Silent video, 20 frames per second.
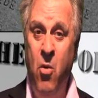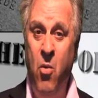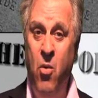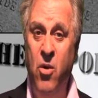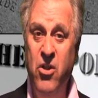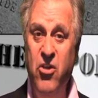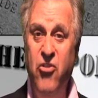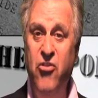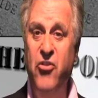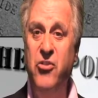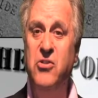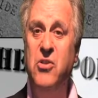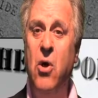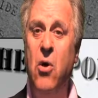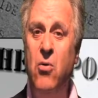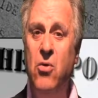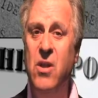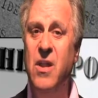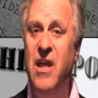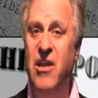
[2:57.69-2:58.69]
What is the
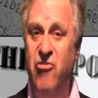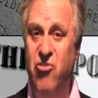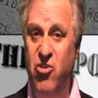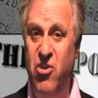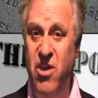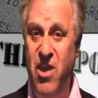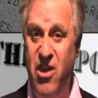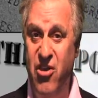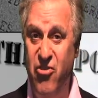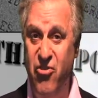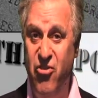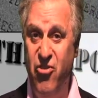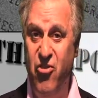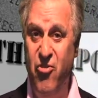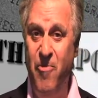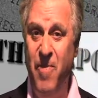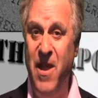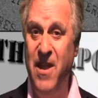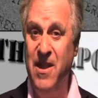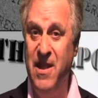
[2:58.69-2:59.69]
total education
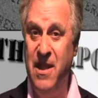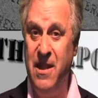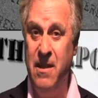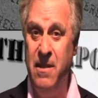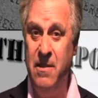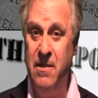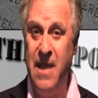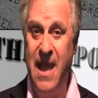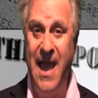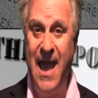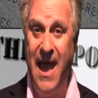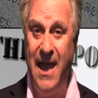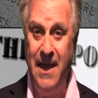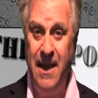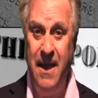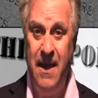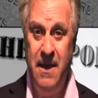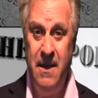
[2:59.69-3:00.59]
spending at?